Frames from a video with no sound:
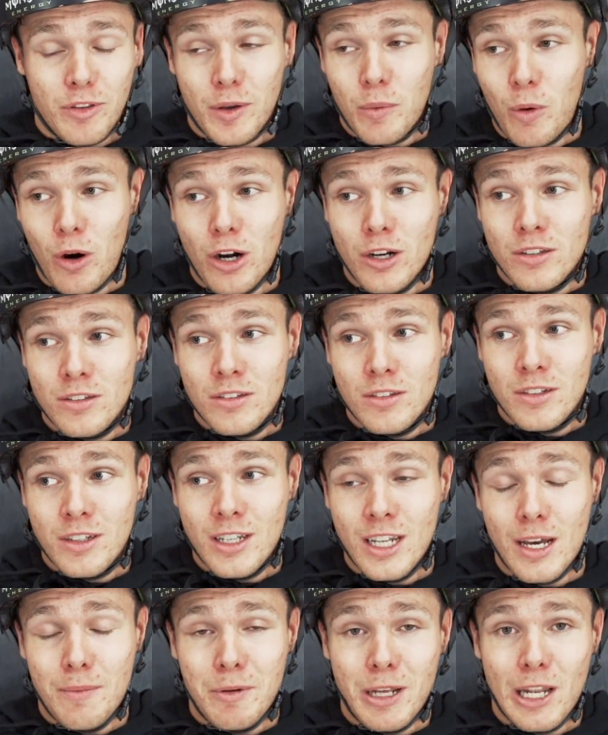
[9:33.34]
they
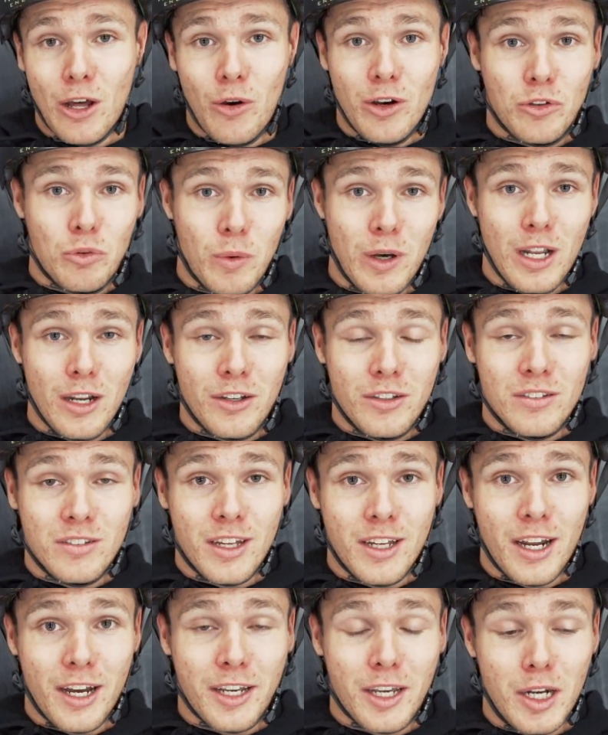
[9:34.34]
weren't, let me know as well, because
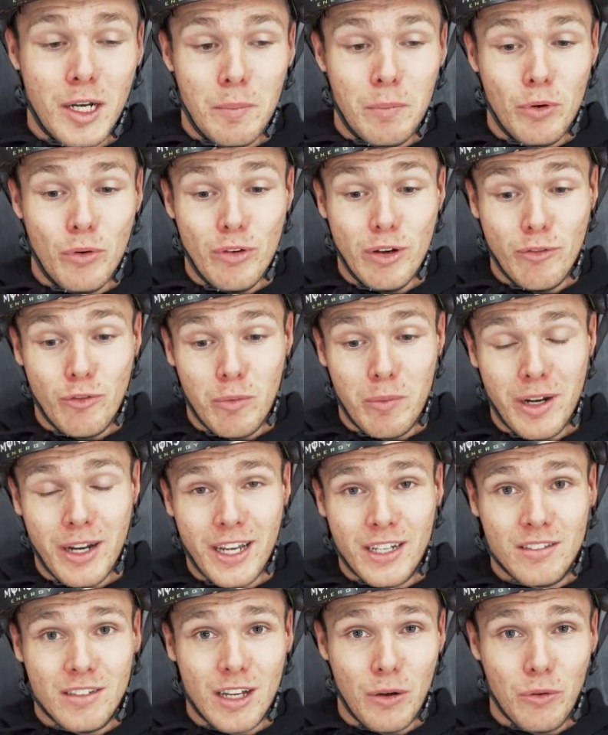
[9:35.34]
then I can improve it for my
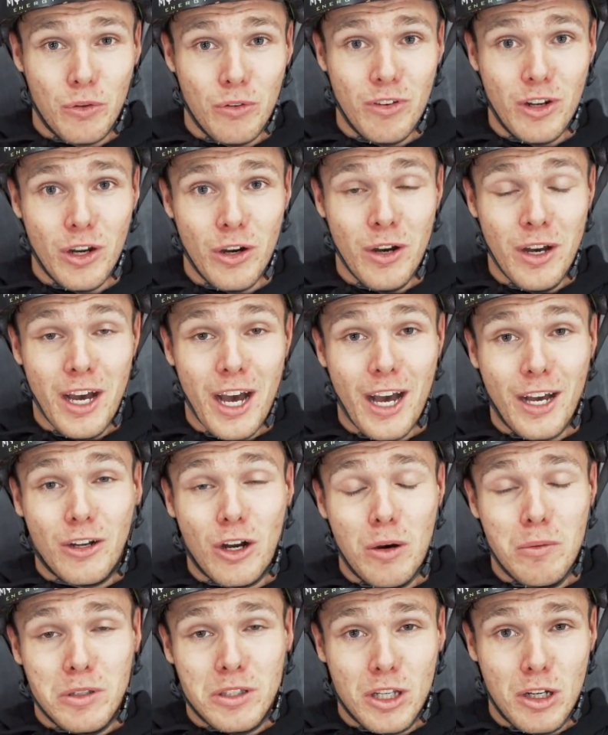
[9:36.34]
next how-to video. And
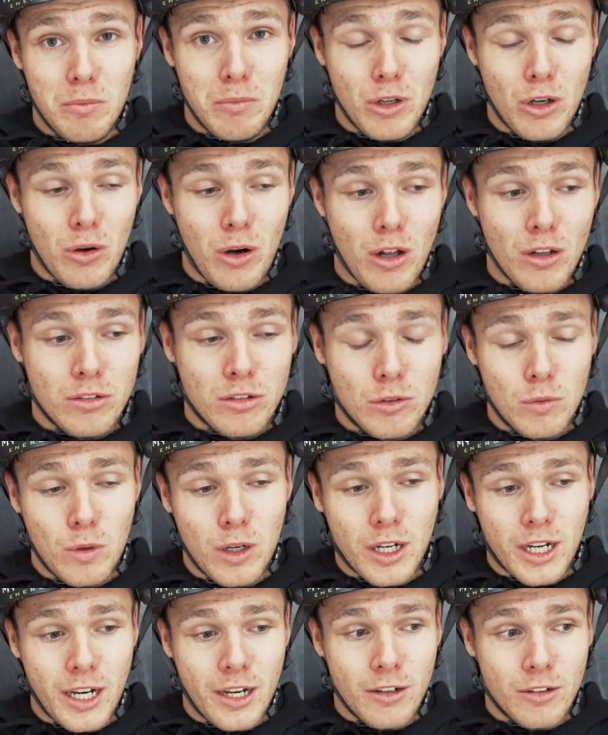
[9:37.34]
comment down below also
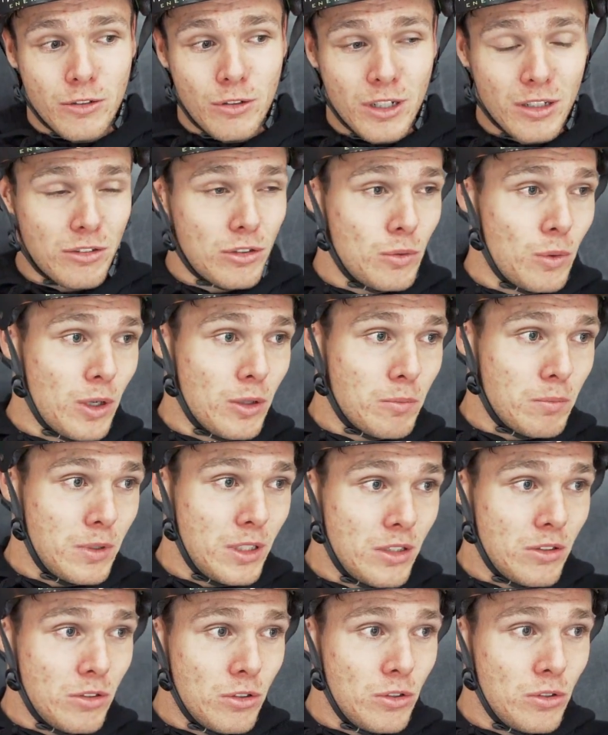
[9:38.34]
what kind of tricks you want
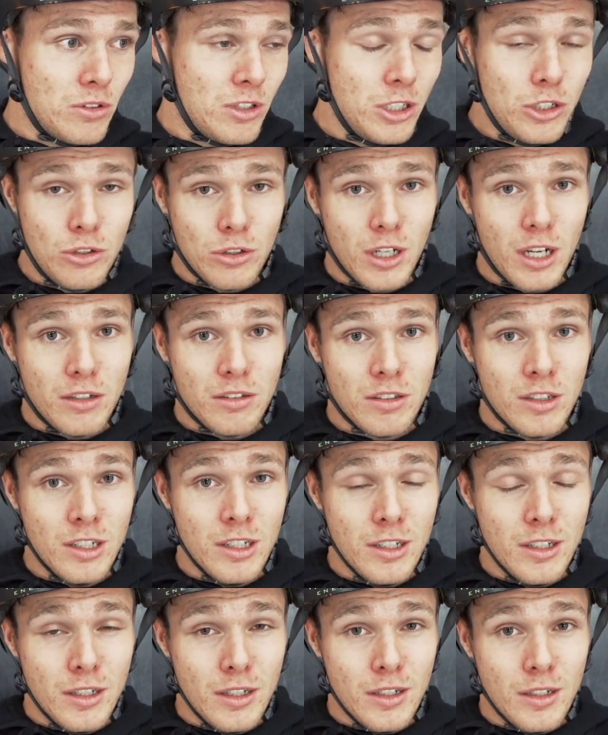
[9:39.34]
me to teach you guys.
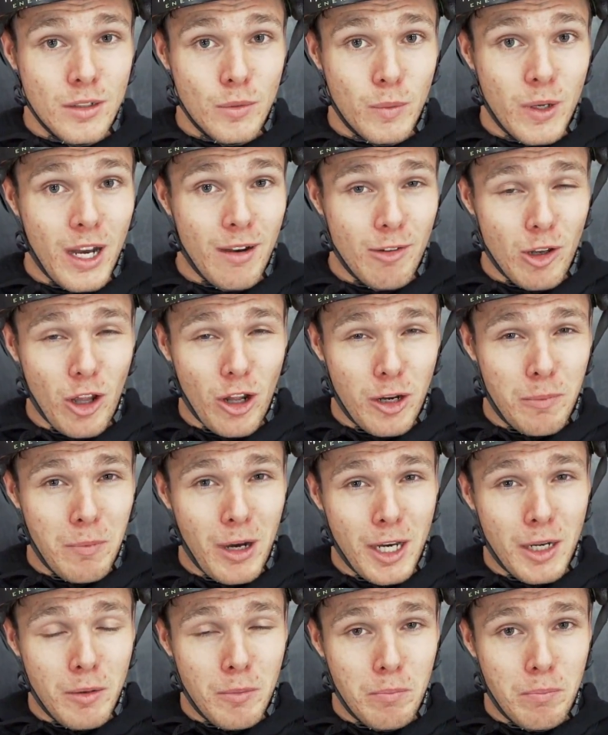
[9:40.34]
We have a lot in
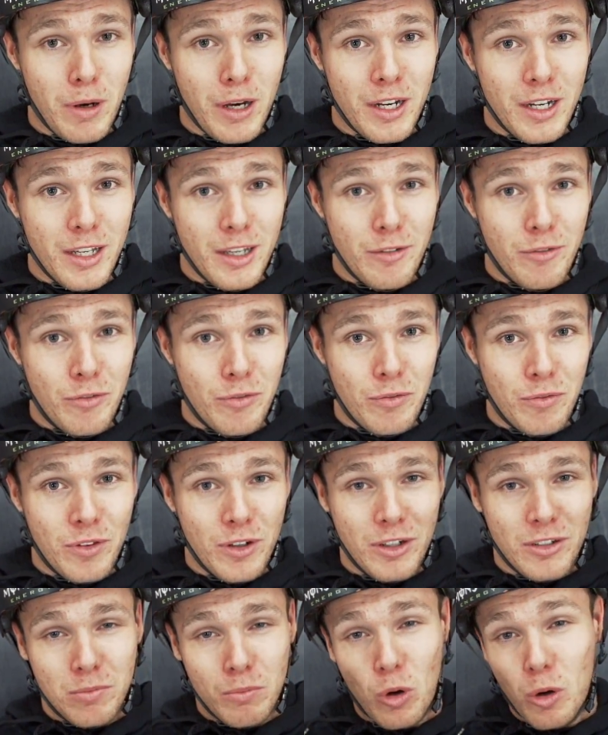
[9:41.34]
mind, but if
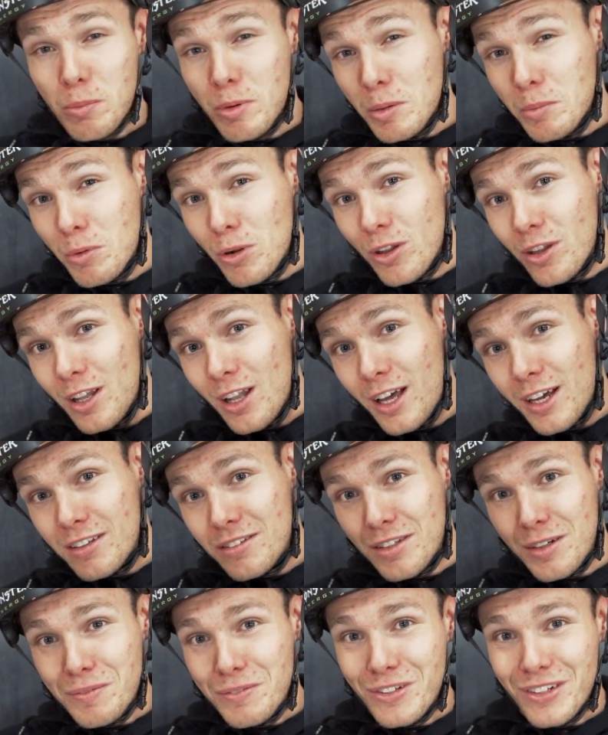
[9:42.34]
there's more people that like
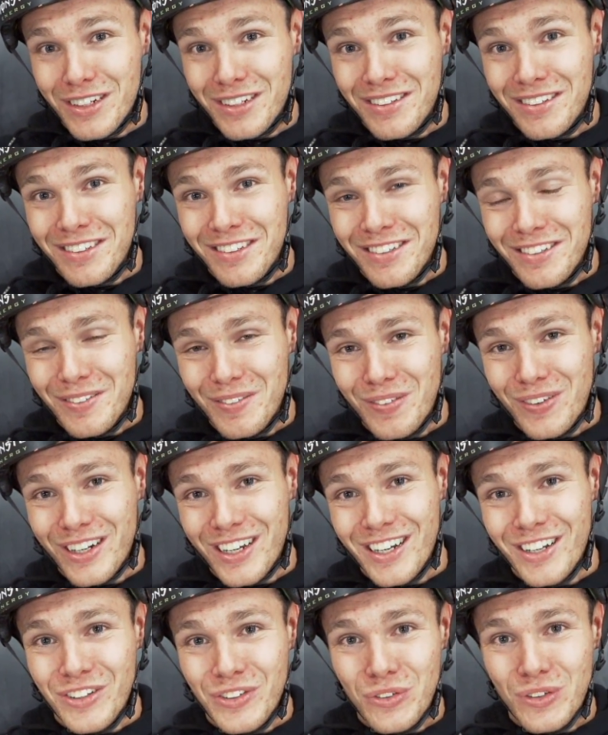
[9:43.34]
some tricks,
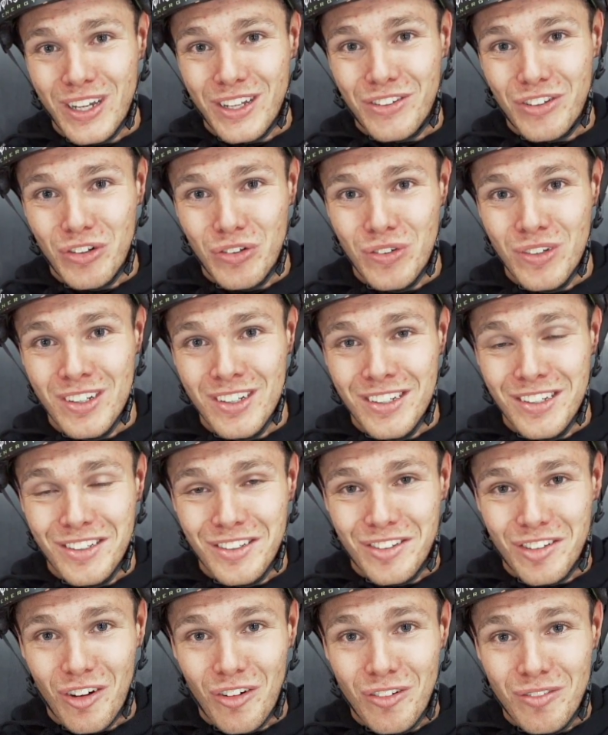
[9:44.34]
we're gonna do that too.
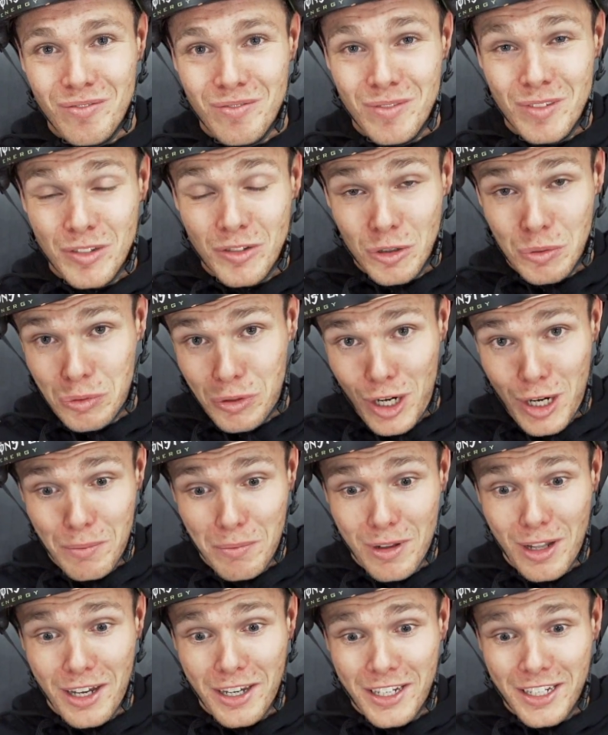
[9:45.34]
So
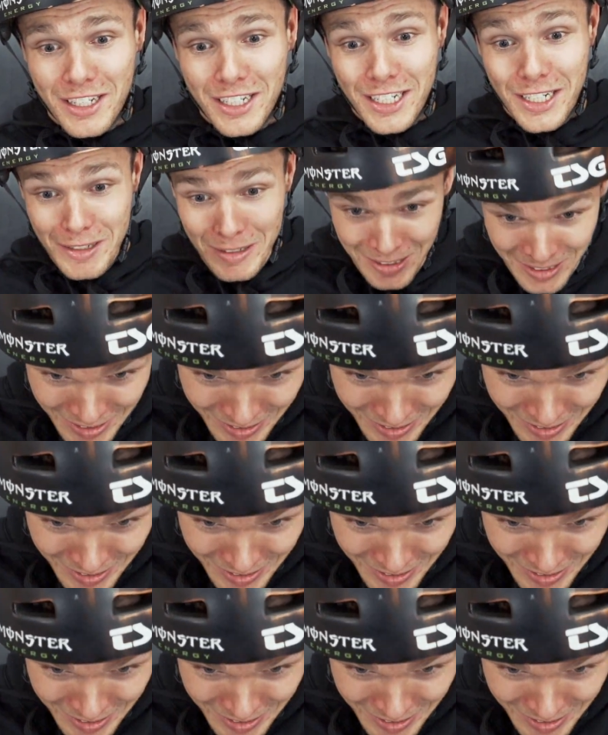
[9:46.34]
subscribe, like, and